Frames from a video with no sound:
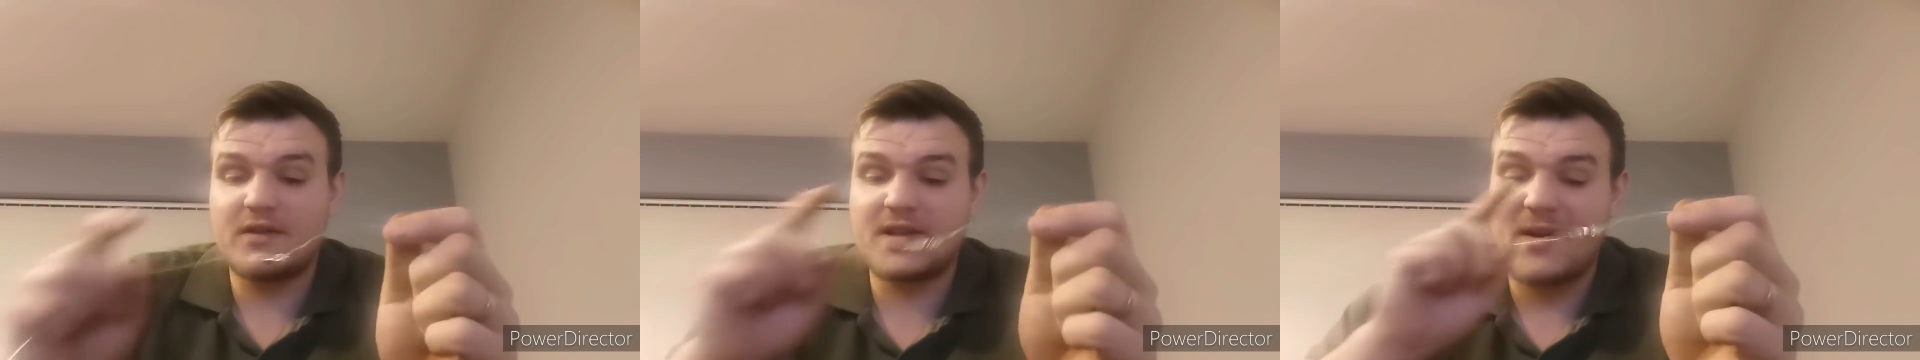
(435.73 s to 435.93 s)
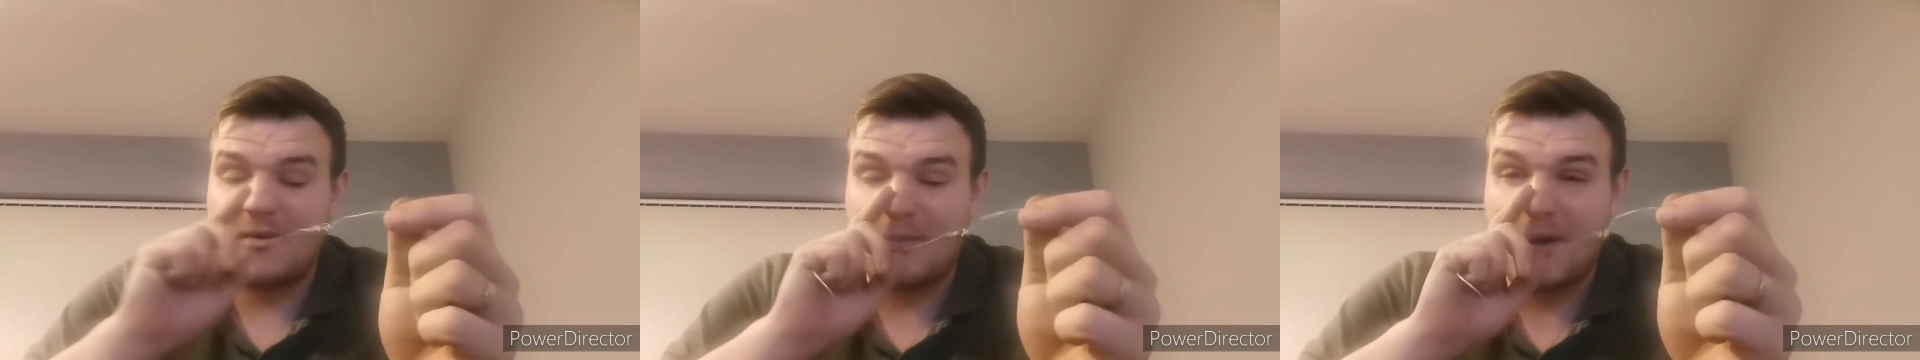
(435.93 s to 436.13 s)

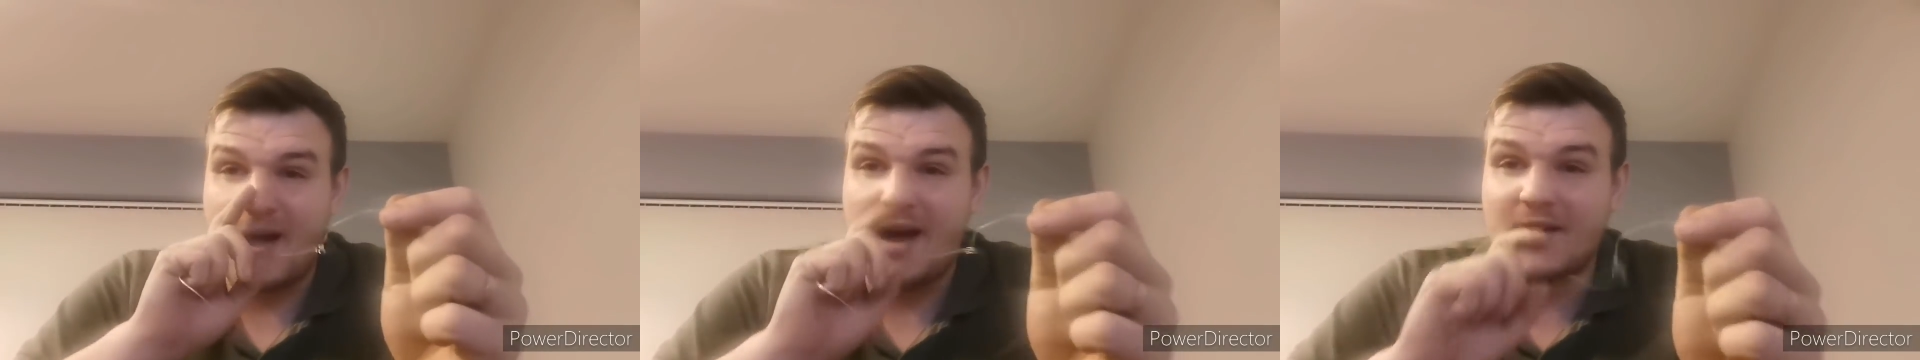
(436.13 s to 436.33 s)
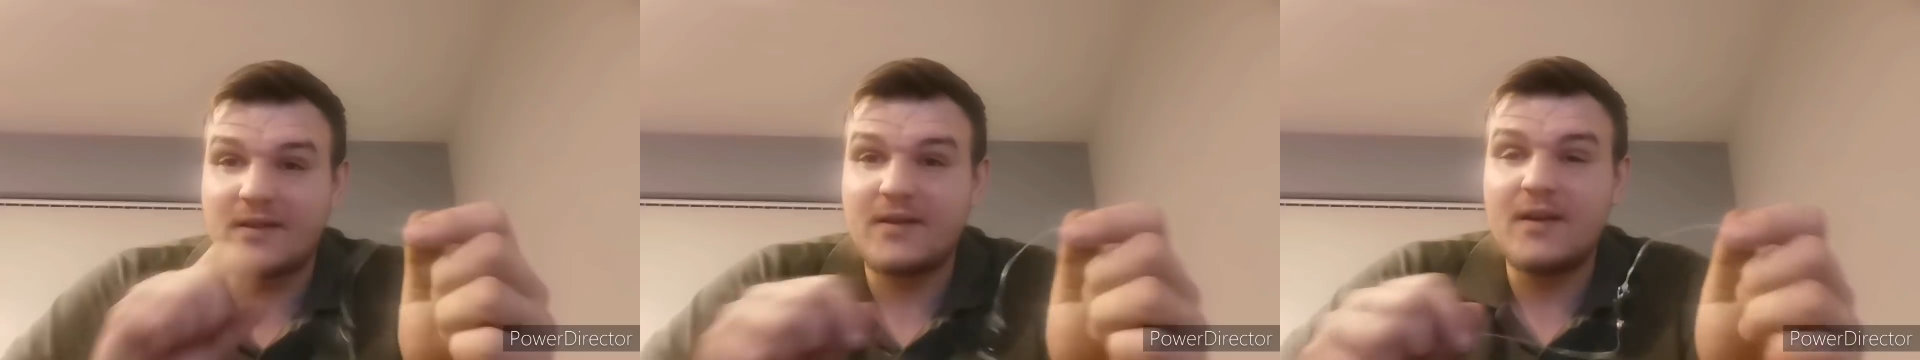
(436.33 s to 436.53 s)

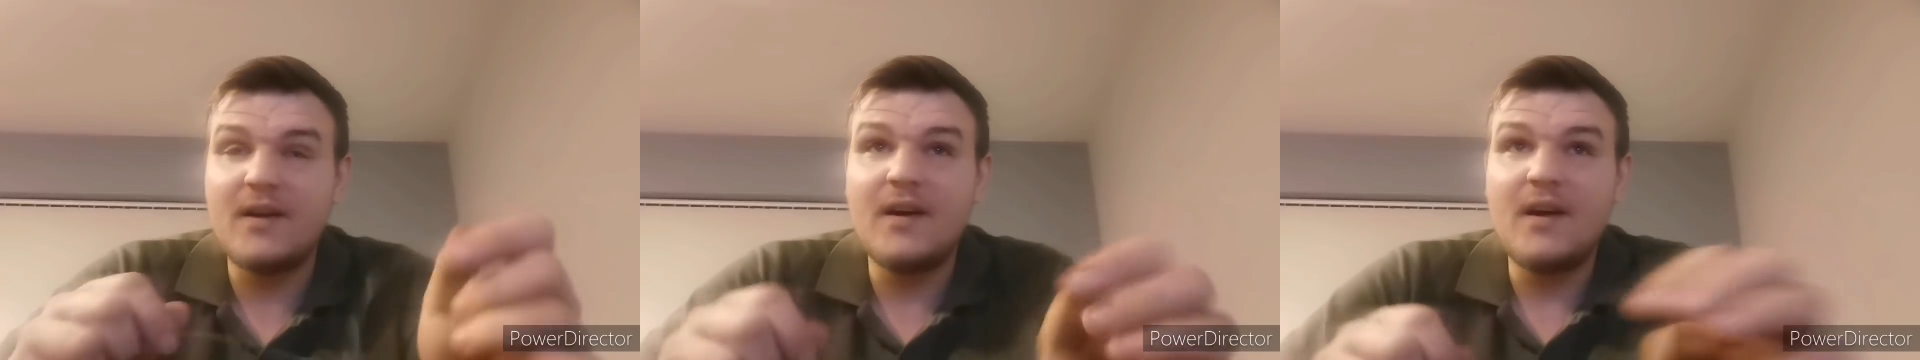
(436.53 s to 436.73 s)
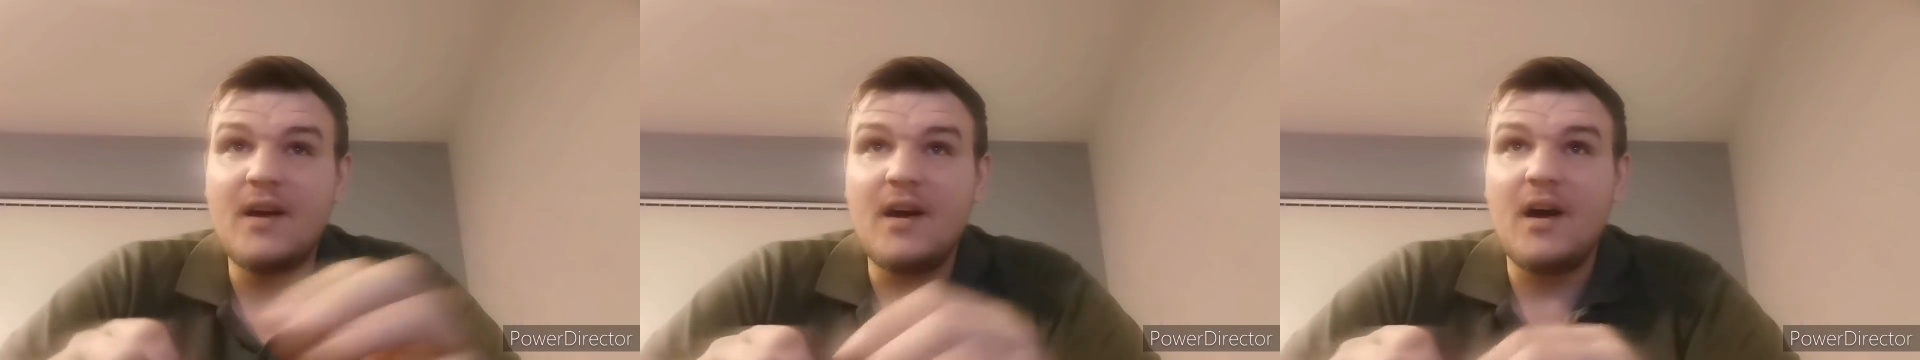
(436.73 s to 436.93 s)
£7,
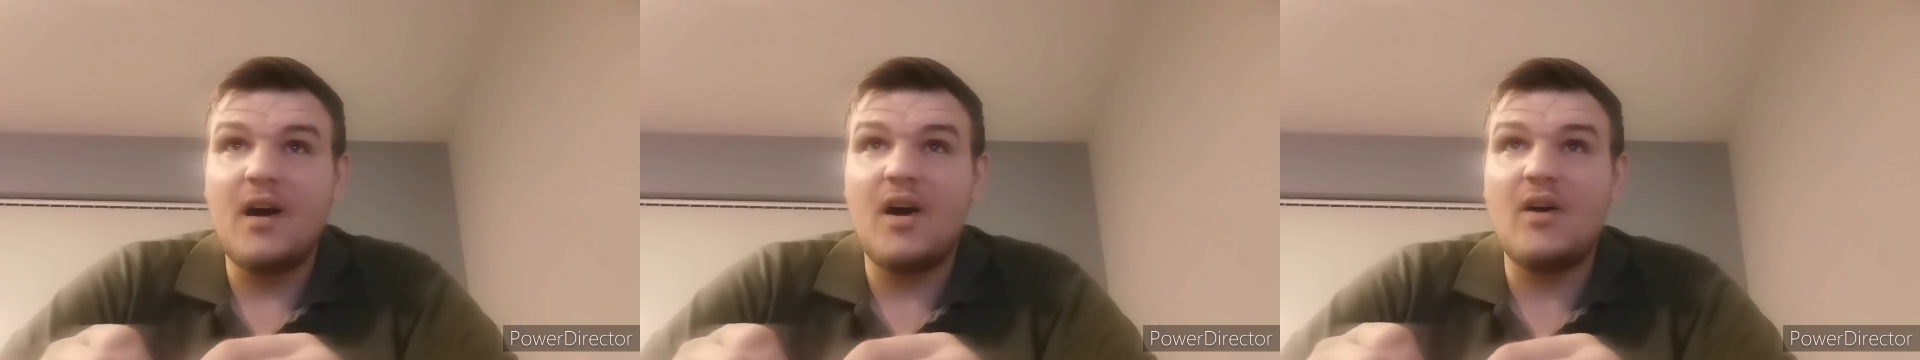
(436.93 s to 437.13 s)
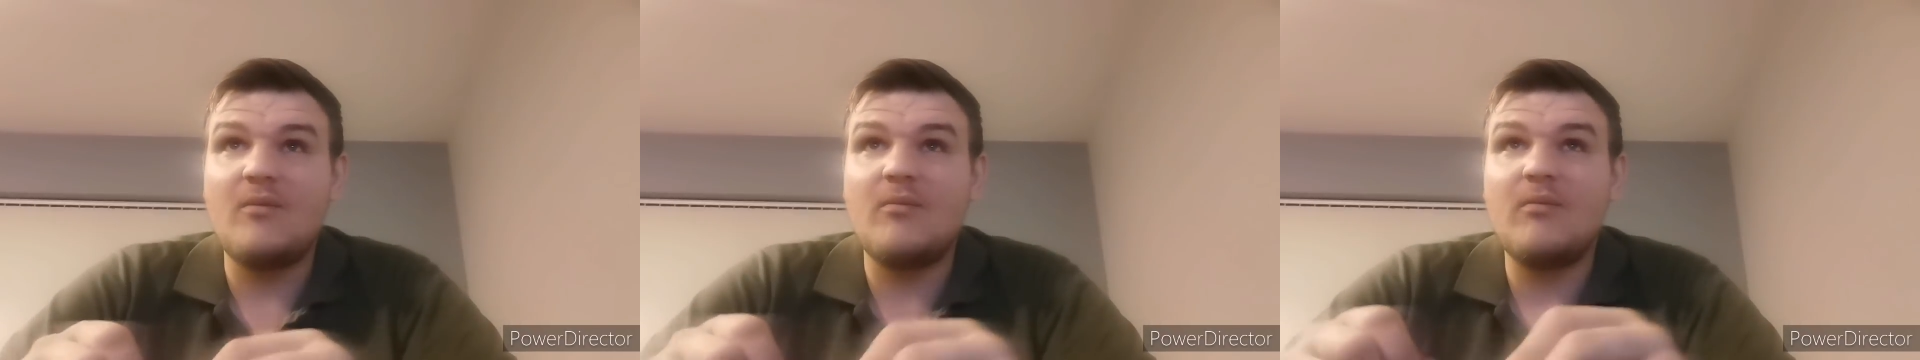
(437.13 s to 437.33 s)

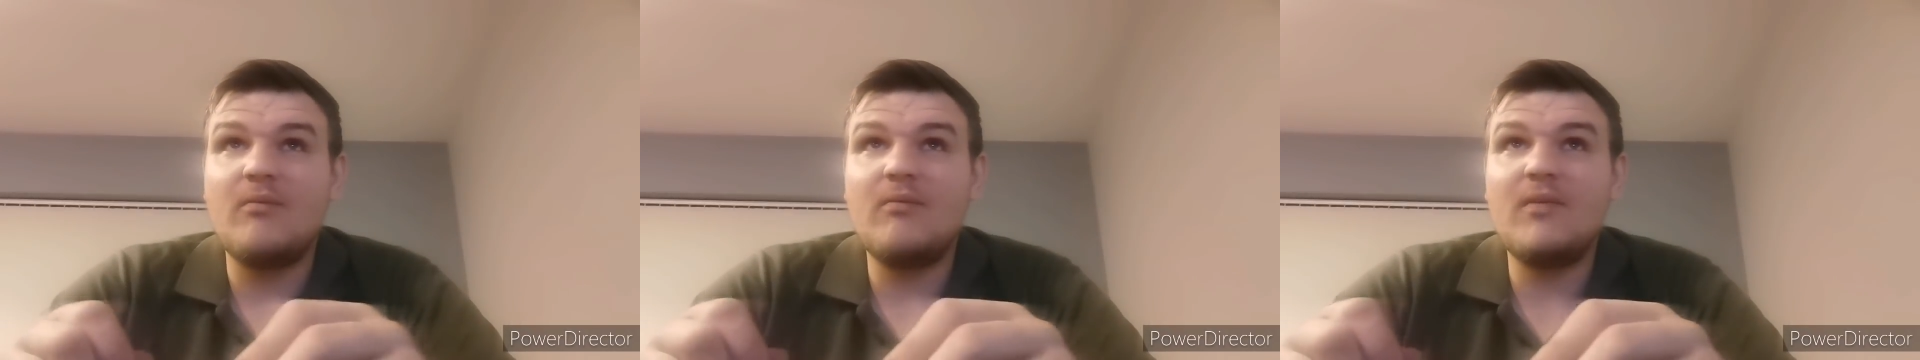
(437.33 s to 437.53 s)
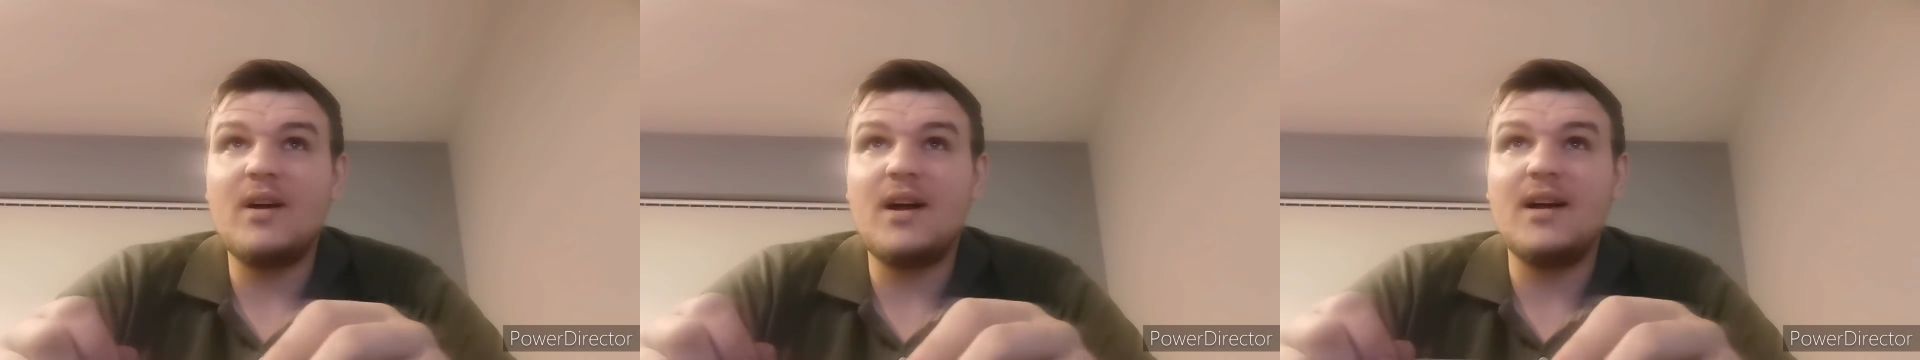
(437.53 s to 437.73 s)
and
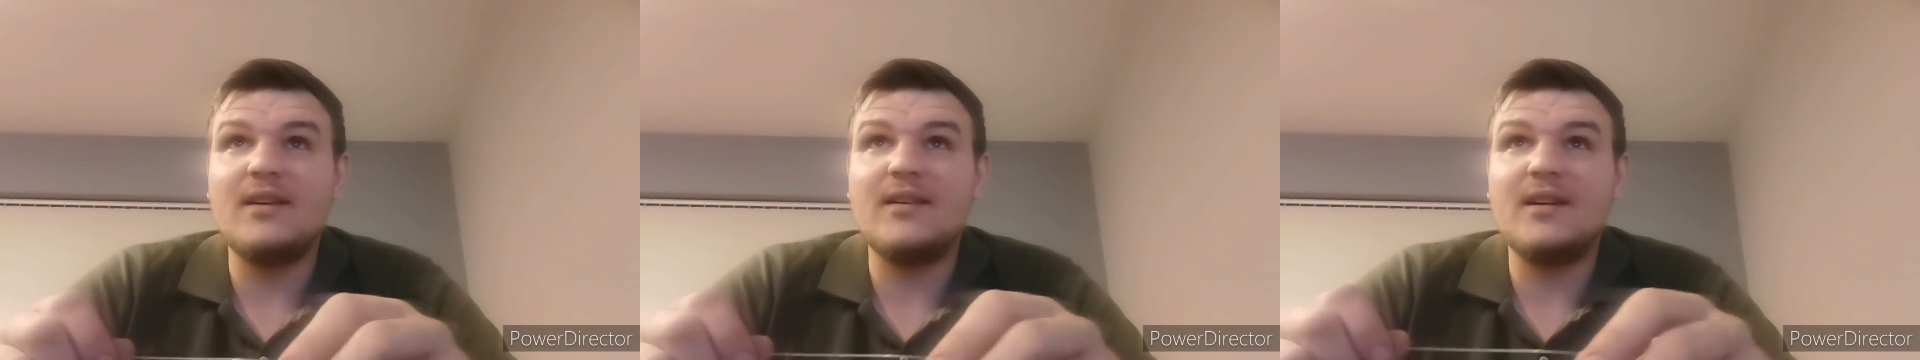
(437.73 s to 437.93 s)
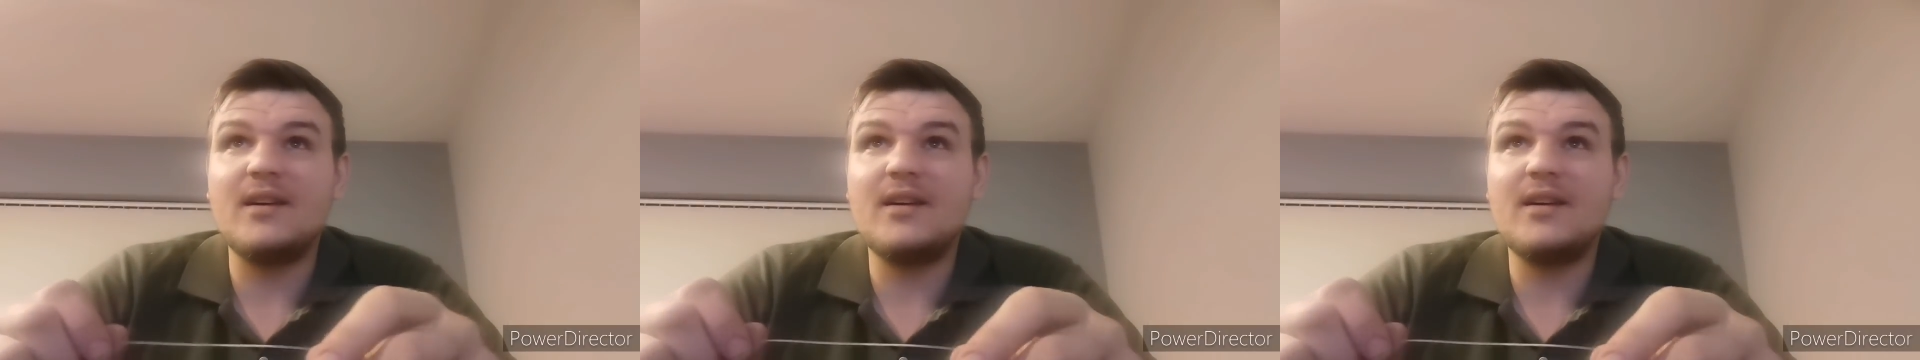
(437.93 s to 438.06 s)
I